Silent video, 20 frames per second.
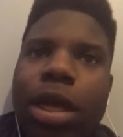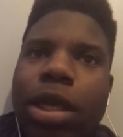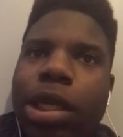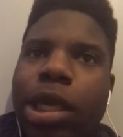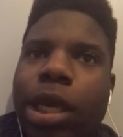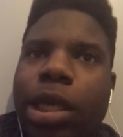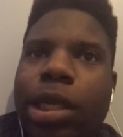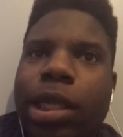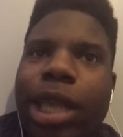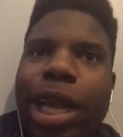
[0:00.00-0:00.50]

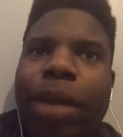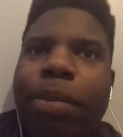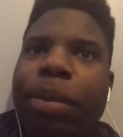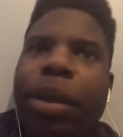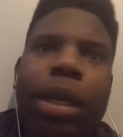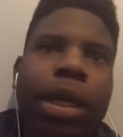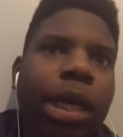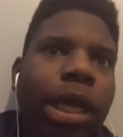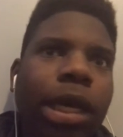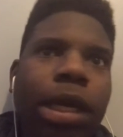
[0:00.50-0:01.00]
Just type
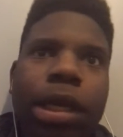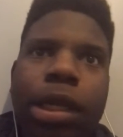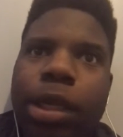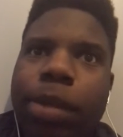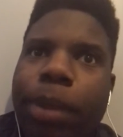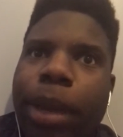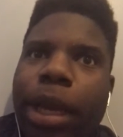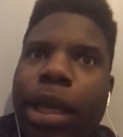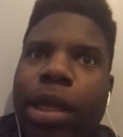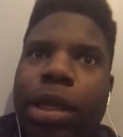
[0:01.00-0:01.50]
in Nicholas
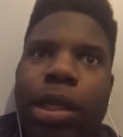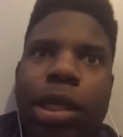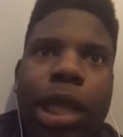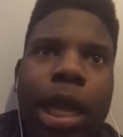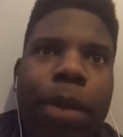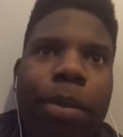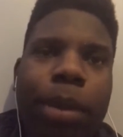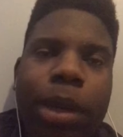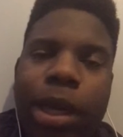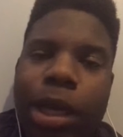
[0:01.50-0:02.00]
Bayless,
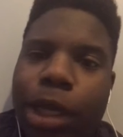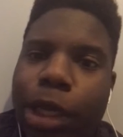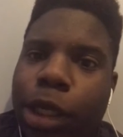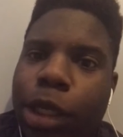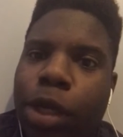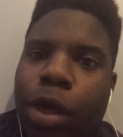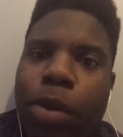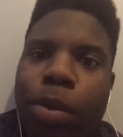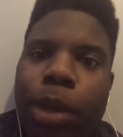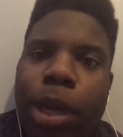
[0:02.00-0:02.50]
type in
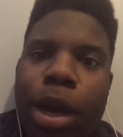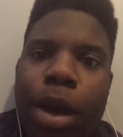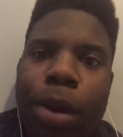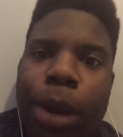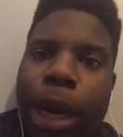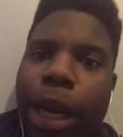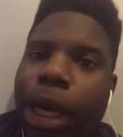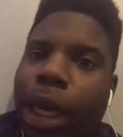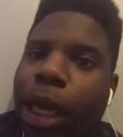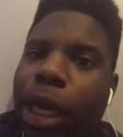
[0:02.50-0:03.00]
It's Gonna Be
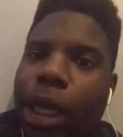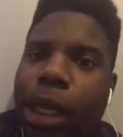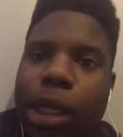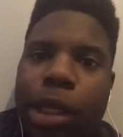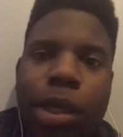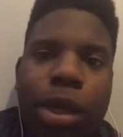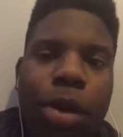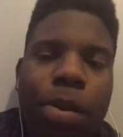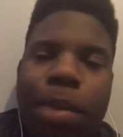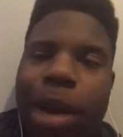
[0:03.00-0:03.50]
Alright, and
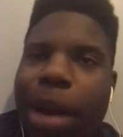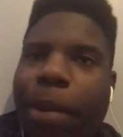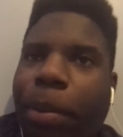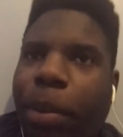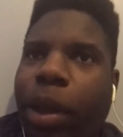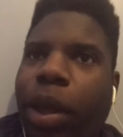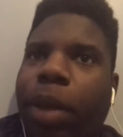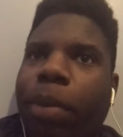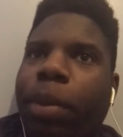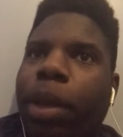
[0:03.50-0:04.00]
it's gonna pop
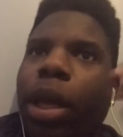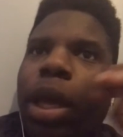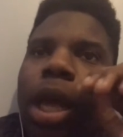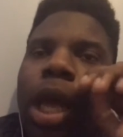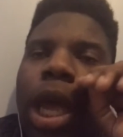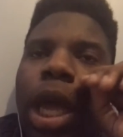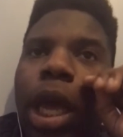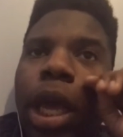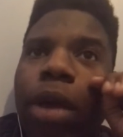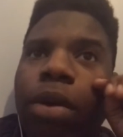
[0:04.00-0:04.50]
up.
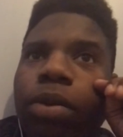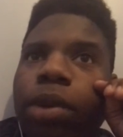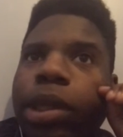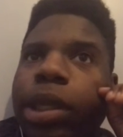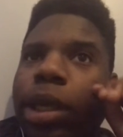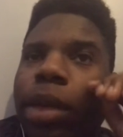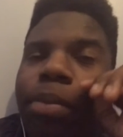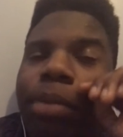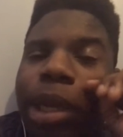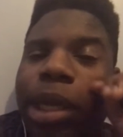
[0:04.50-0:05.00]
It
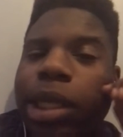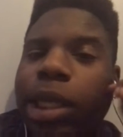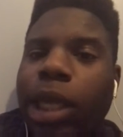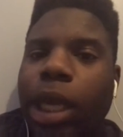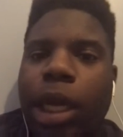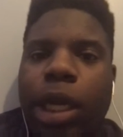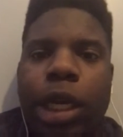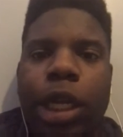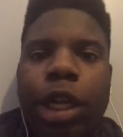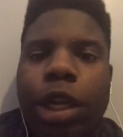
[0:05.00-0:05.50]
was a me
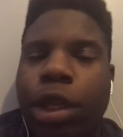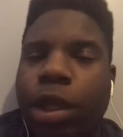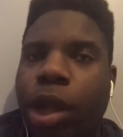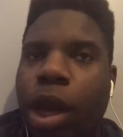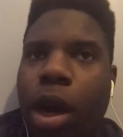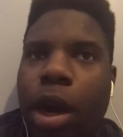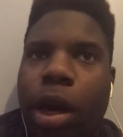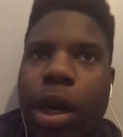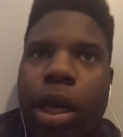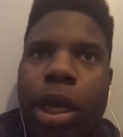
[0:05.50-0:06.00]
singing in the
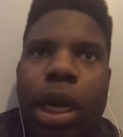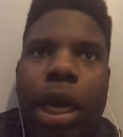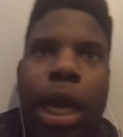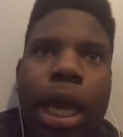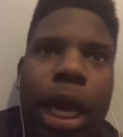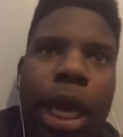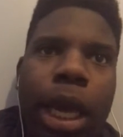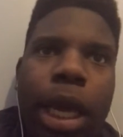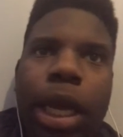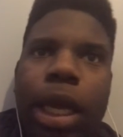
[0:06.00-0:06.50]
dark,
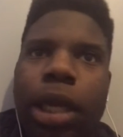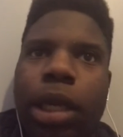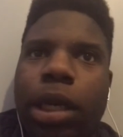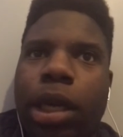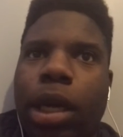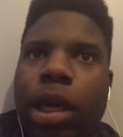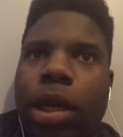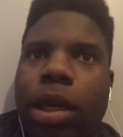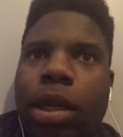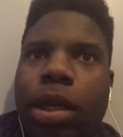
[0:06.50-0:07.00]

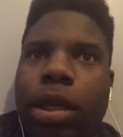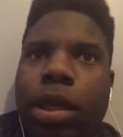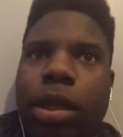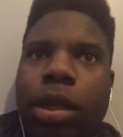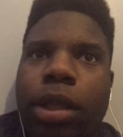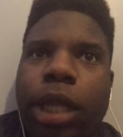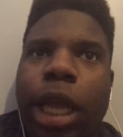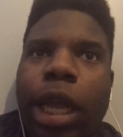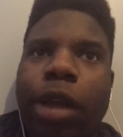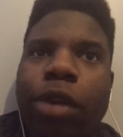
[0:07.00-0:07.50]
and
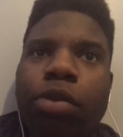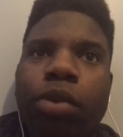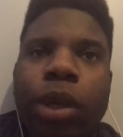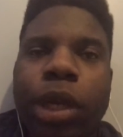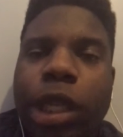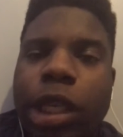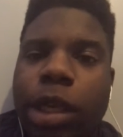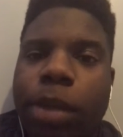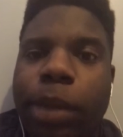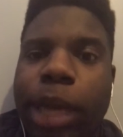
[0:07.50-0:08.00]
they
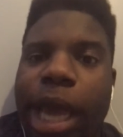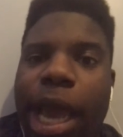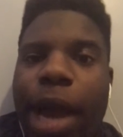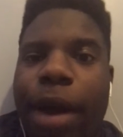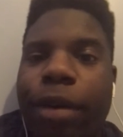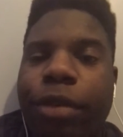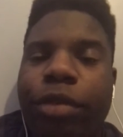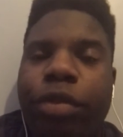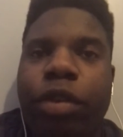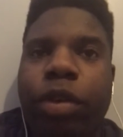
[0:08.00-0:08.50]
reaching me
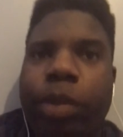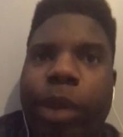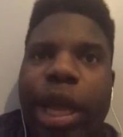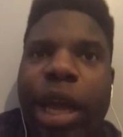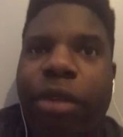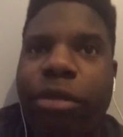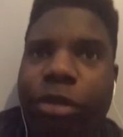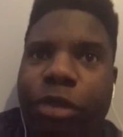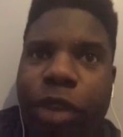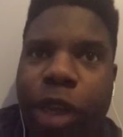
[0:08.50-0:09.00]
out from
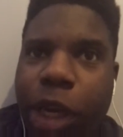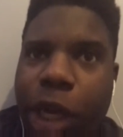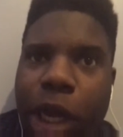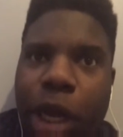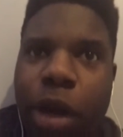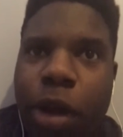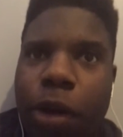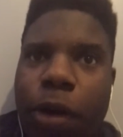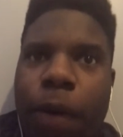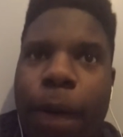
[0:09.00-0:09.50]
that
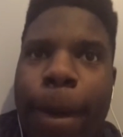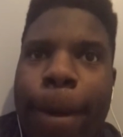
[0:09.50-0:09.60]
video.